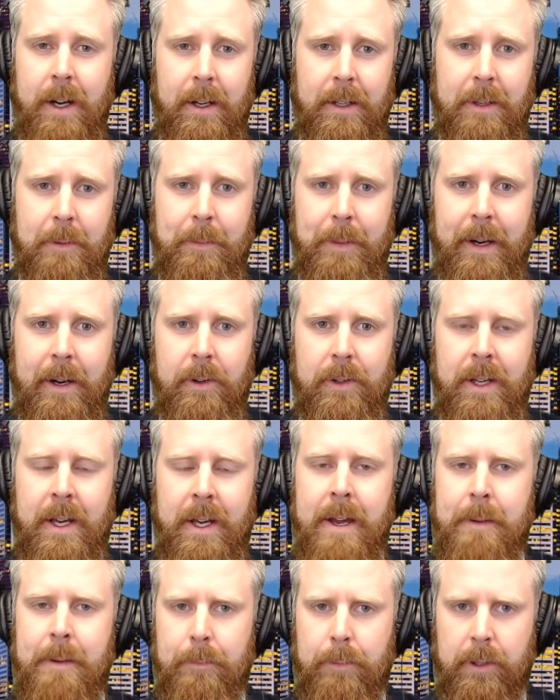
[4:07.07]
we've talked about
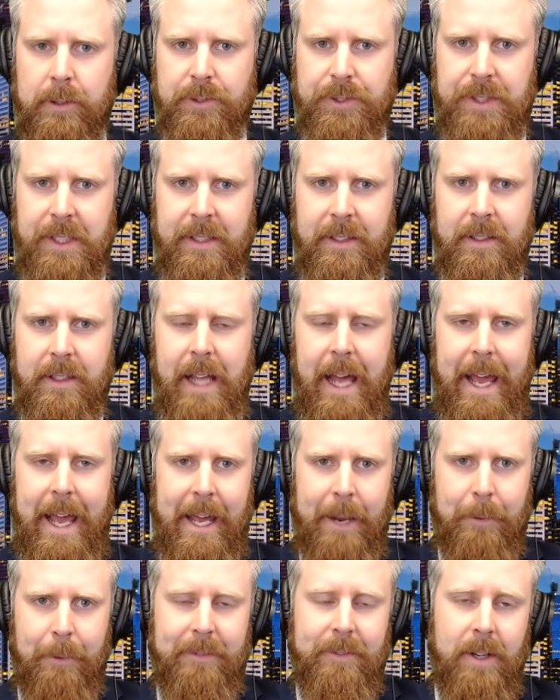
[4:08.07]
Brazil,
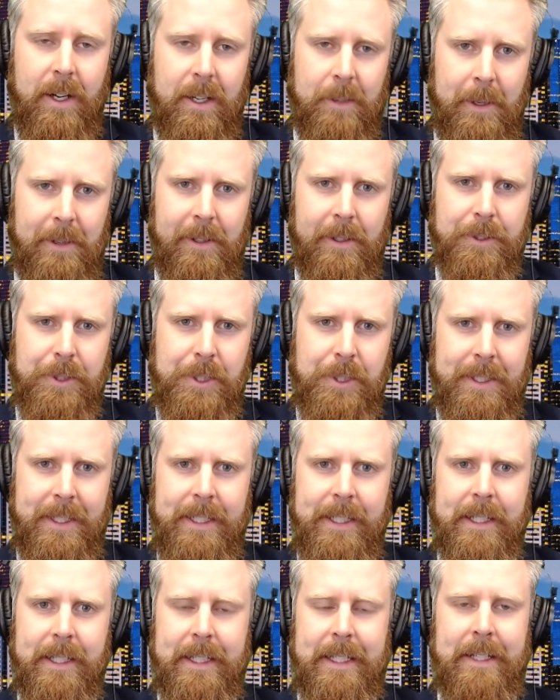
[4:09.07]
and we've talked about
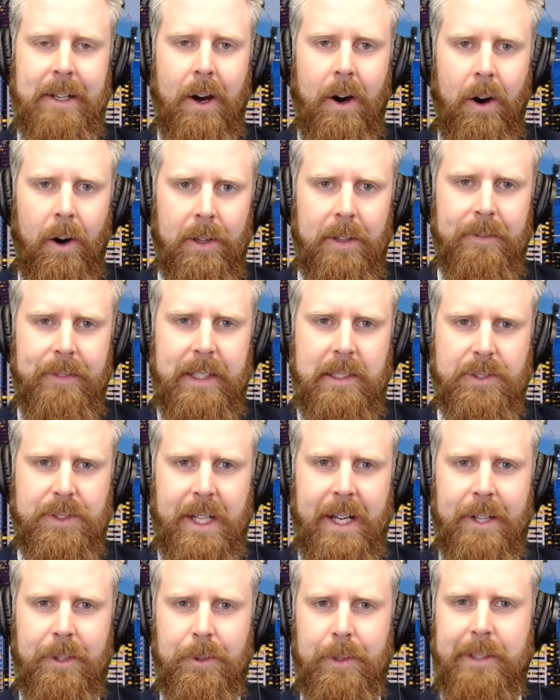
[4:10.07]
Argentina. In all of these
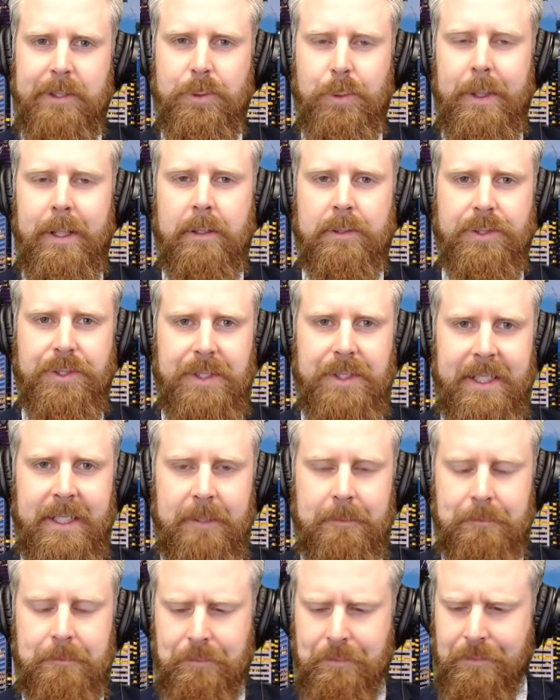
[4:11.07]
countries, we are
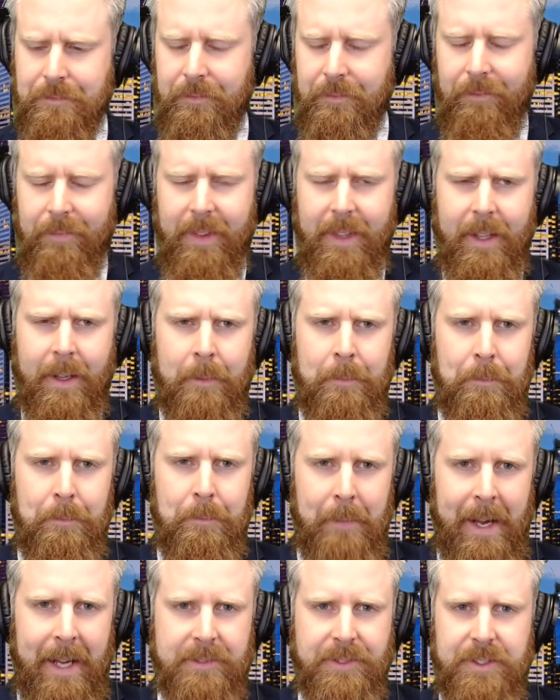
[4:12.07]
seeing
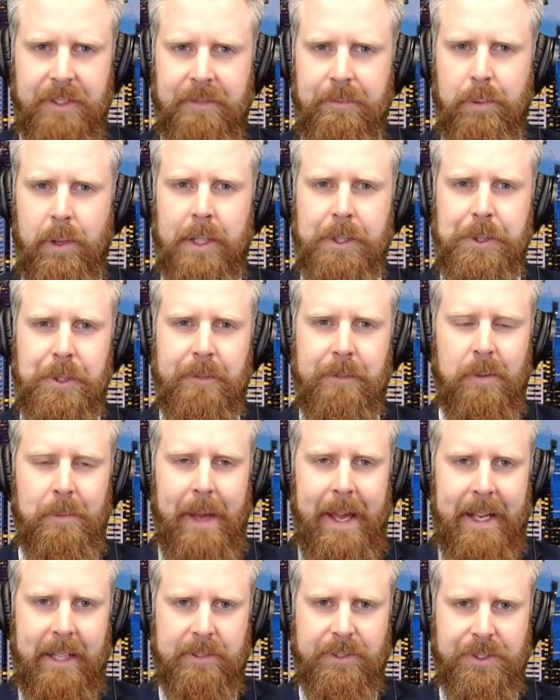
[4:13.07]
massive pressure
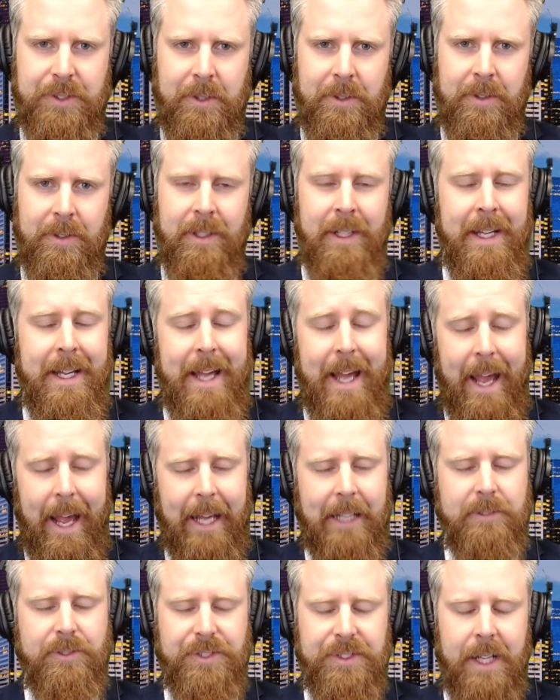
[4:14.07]
from external
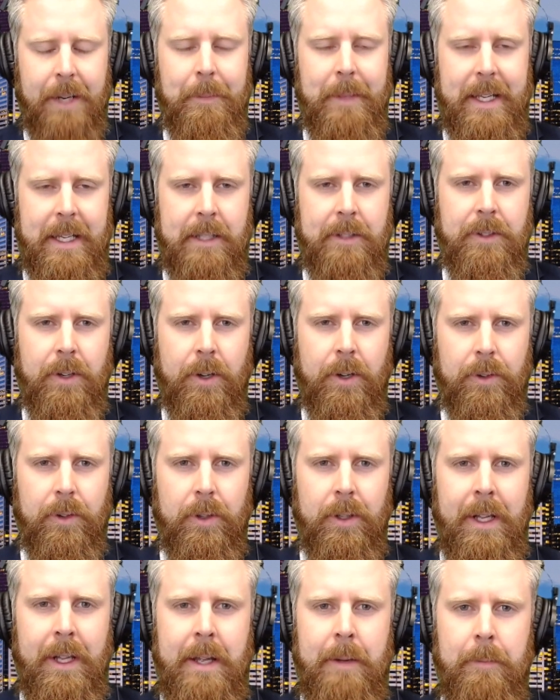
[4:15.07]
and some
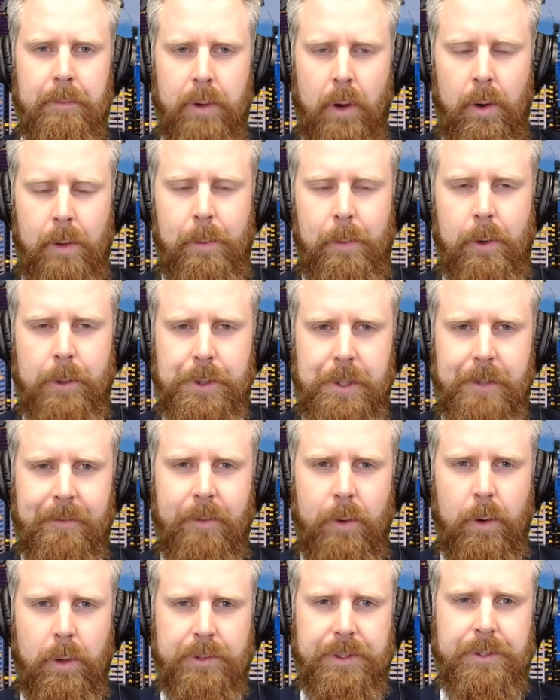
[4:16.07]
internal pro-abortion
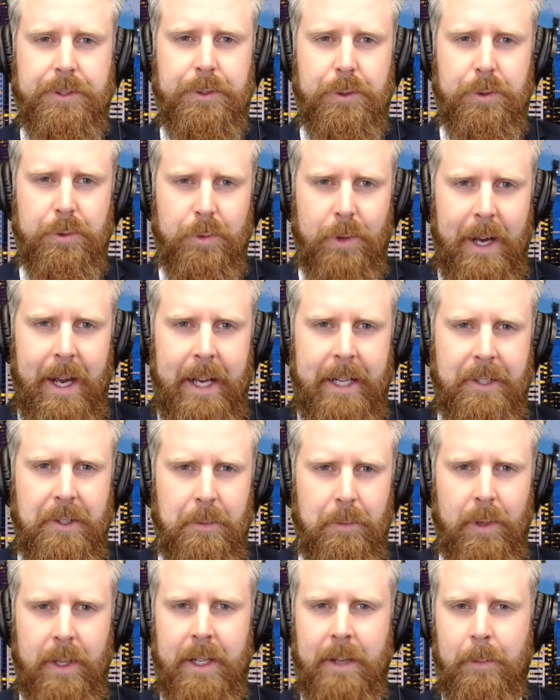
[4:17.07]
forces trying
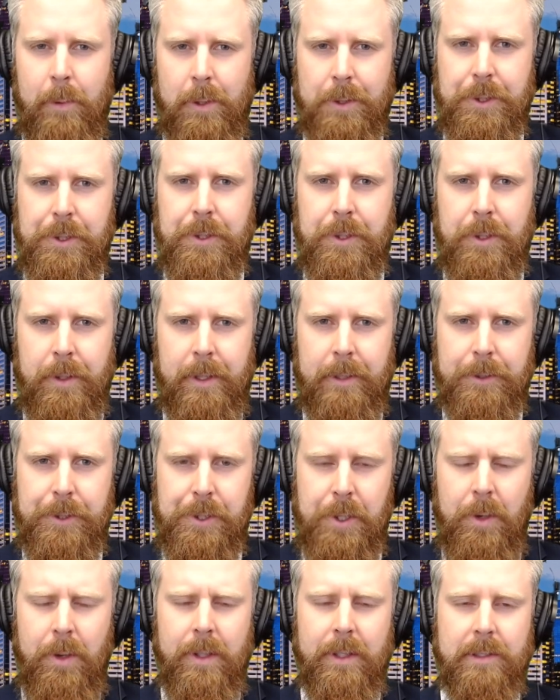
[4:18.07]
to bring abortion to their
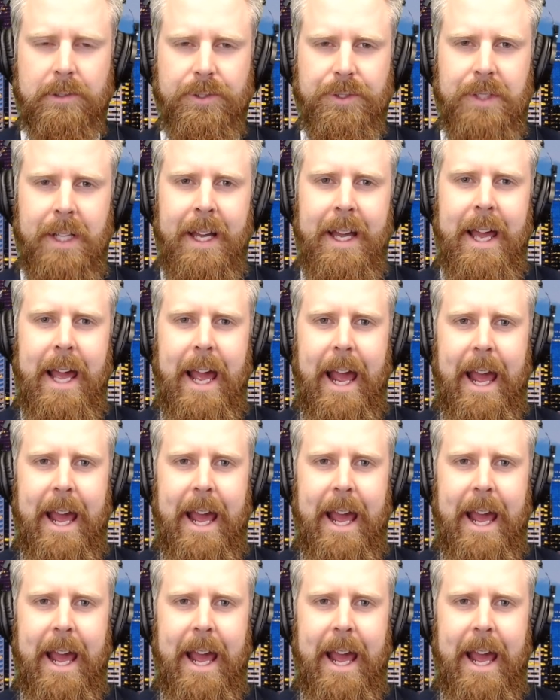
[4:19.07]
shores.